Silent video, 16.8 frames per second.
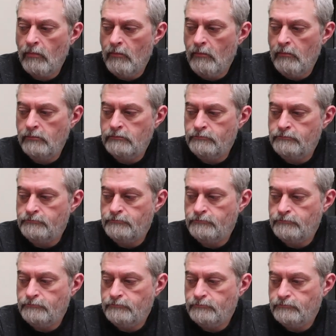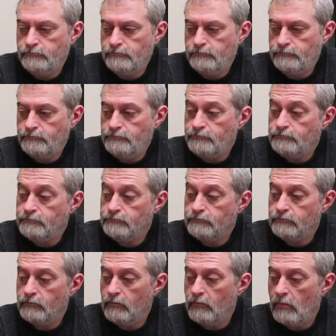
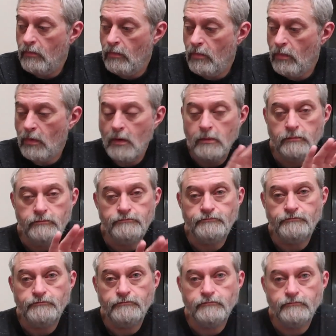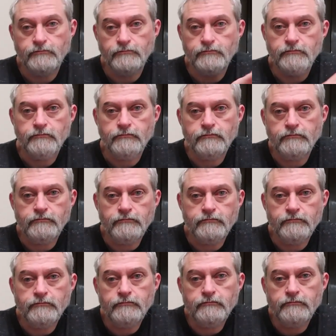
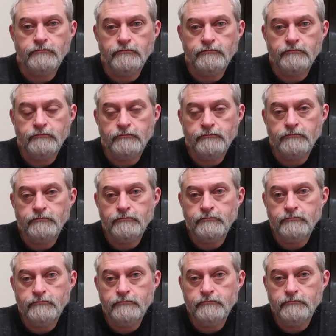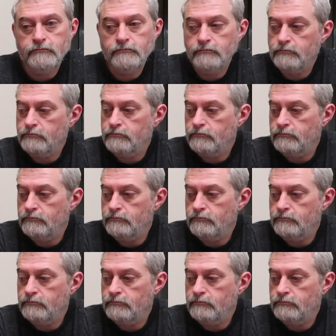(silent)